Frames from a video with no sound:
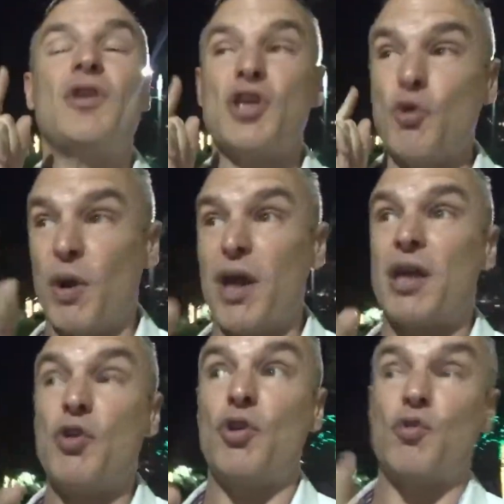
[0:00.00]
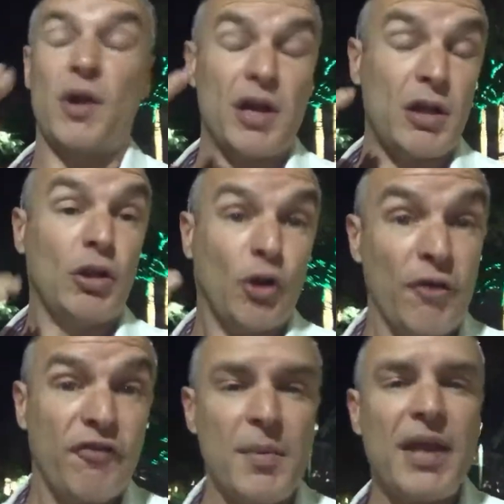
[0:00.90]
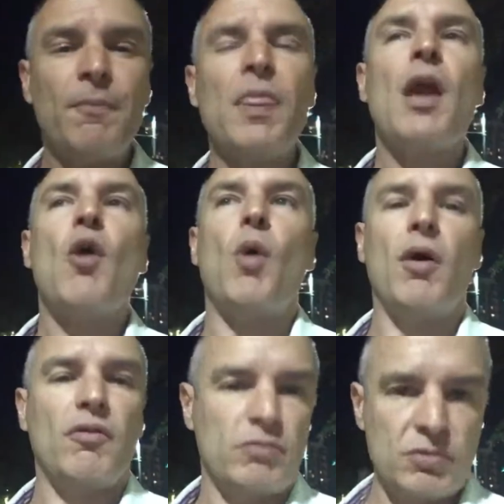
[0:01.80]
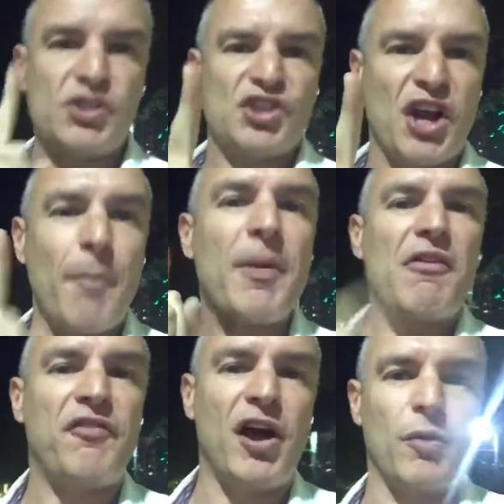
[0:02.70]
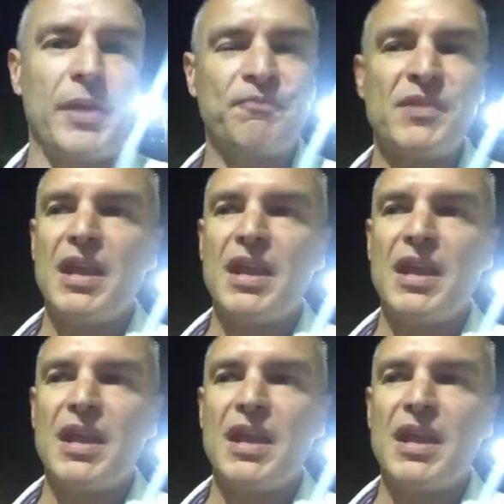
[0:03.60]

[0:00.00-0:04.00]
You want to learn from me? Well, shut up and follow me.